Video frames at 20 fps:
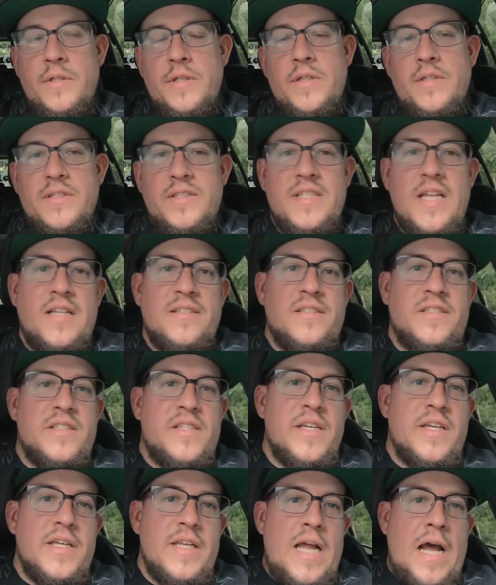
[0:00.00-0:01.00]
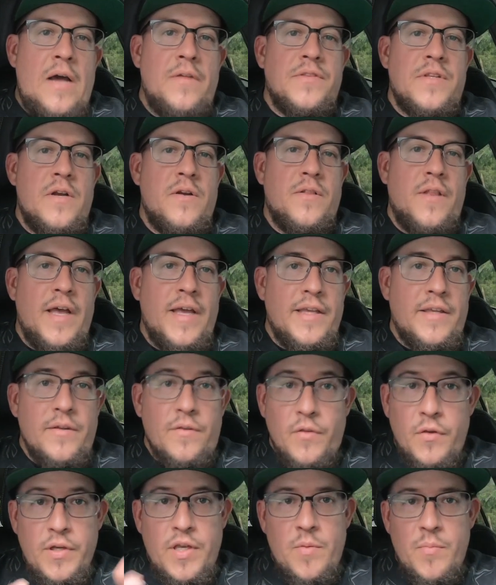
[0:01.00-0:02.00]
it's not sticking out there like,
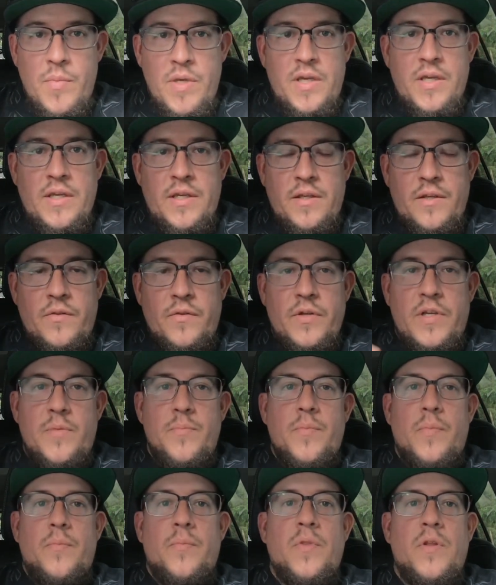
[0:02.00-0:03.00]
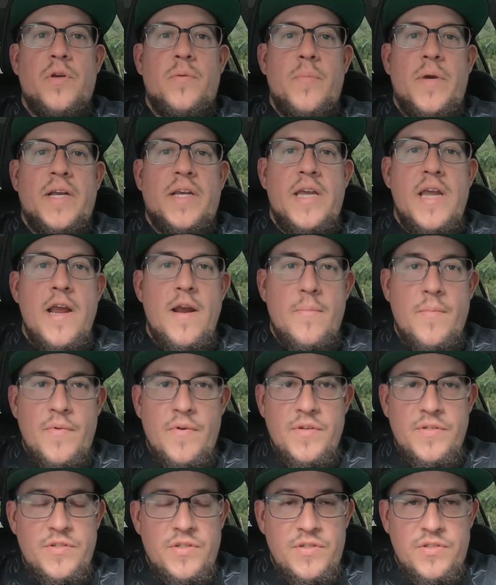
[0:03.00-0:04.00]
look at me, look at my camera.
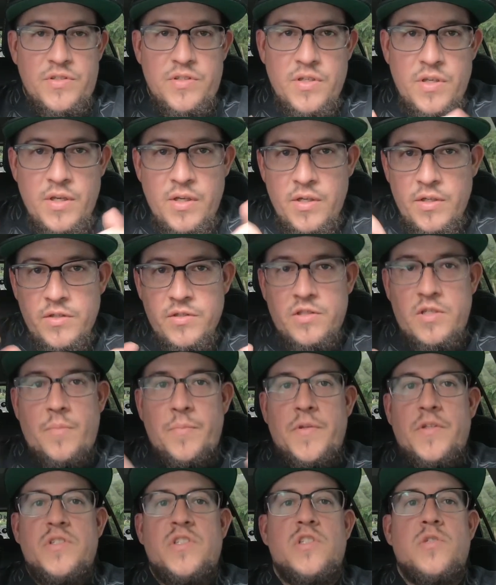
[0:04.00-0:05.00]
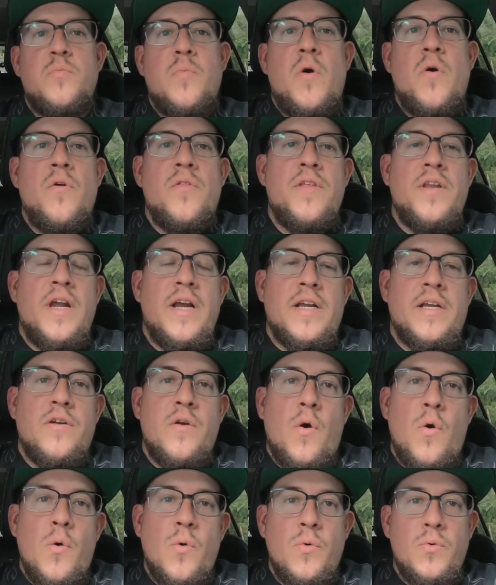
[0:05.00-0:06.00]
It's just something small that I can
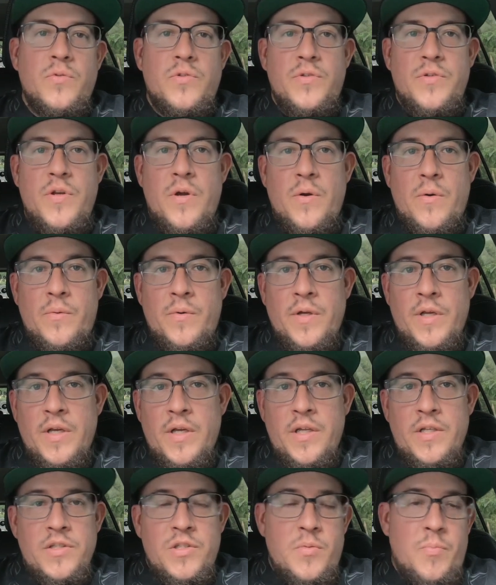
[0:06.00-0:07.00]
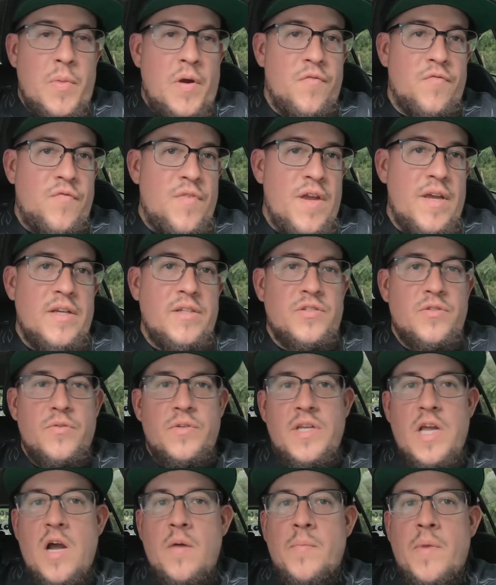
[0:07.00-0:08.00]
hold, you know, to my face or
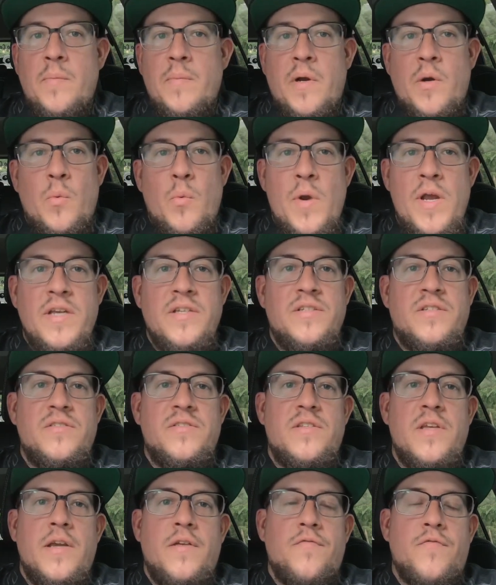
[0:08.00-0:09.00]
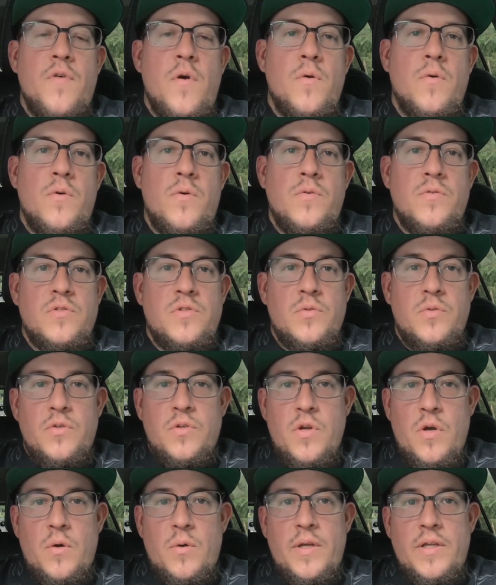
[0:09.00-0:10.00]
down by my waist and take photos, you
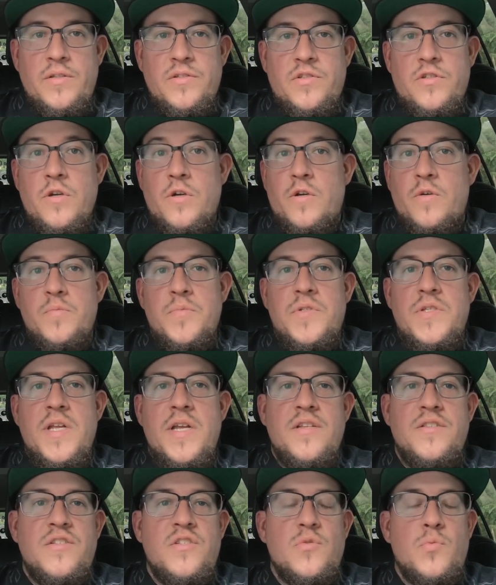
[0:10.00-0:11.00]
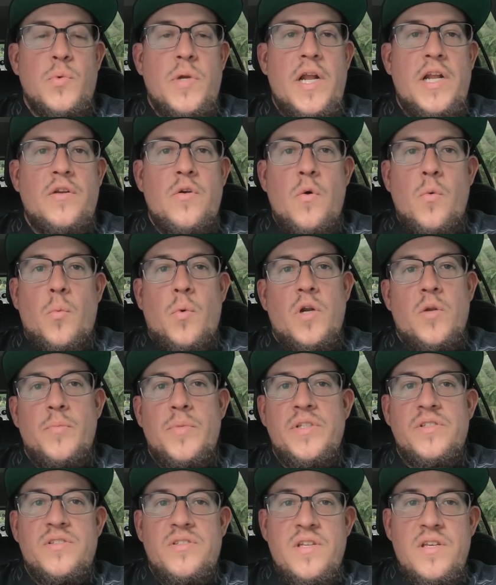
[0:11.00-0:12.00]
know, in circumstances when I don't want to
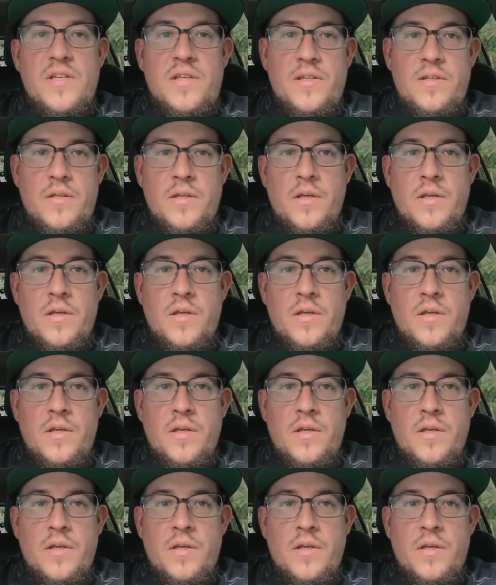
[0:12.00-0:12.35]
be seen.